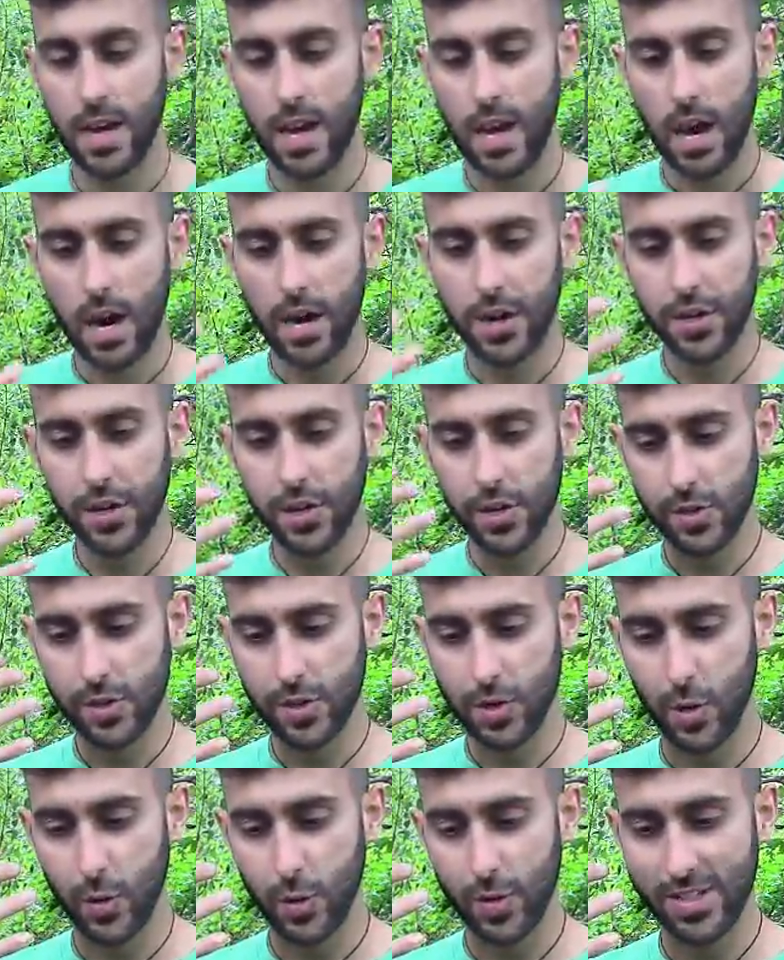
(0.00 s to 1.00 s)
Are you
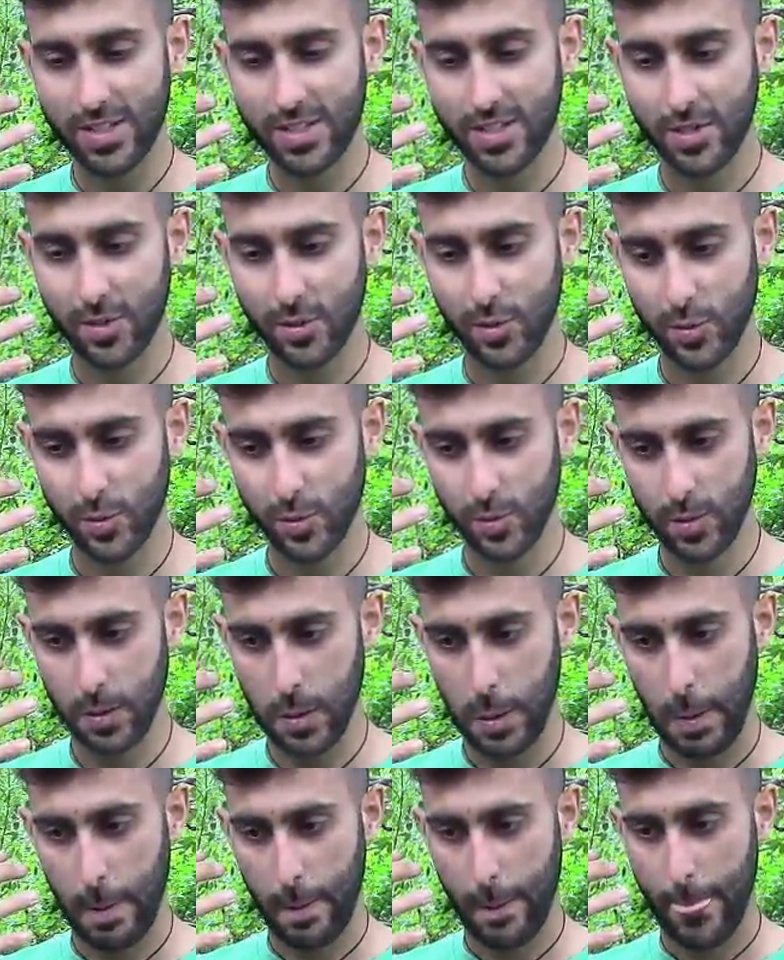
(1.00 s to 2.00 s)
going to
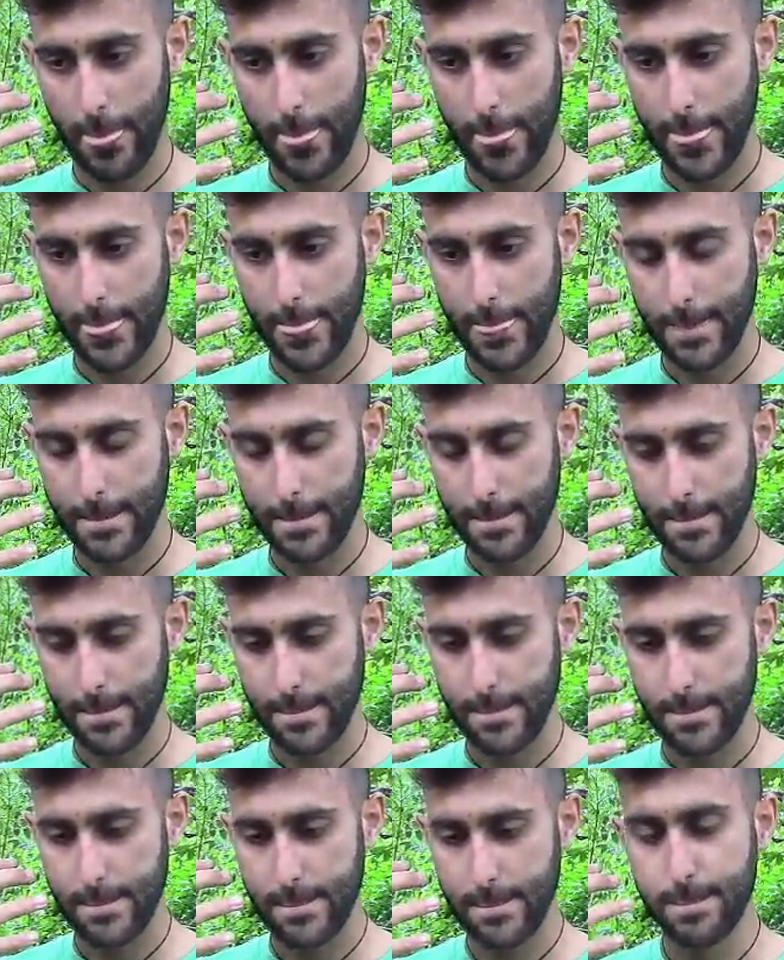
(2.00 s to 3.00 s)

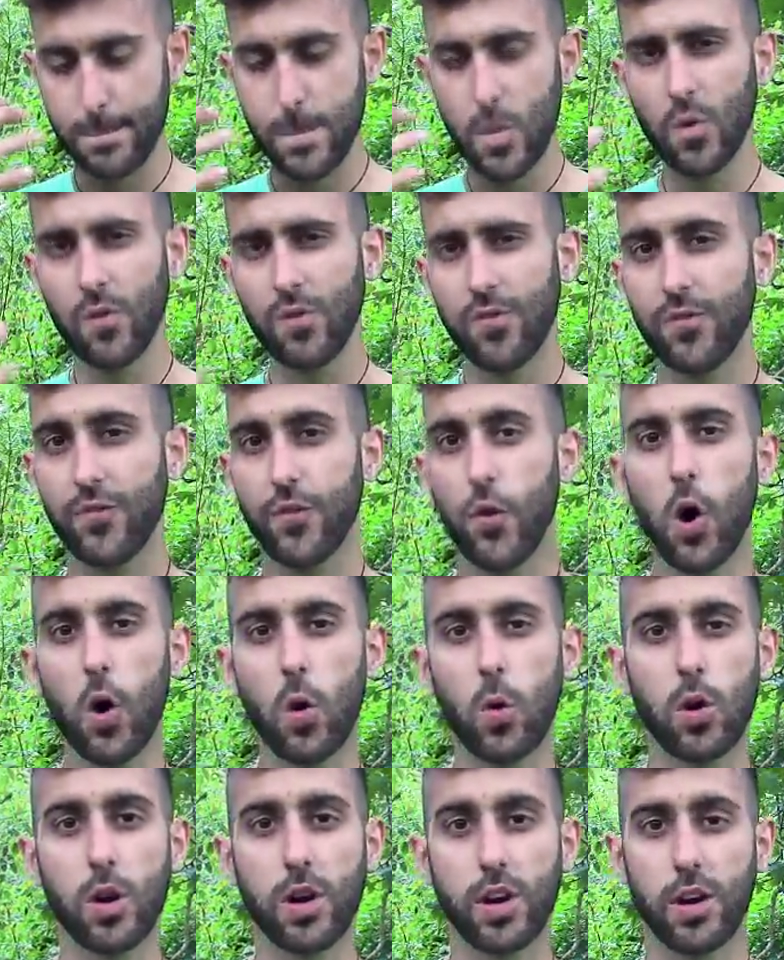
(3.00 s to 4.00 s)
move
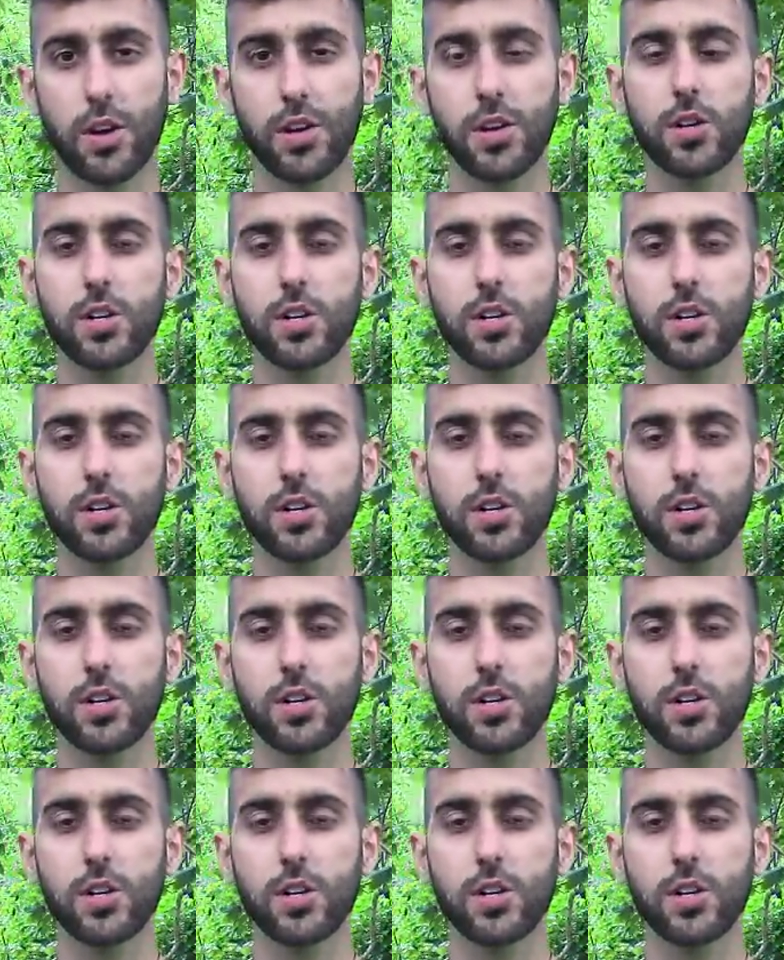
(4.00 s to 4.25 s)
forward? Are you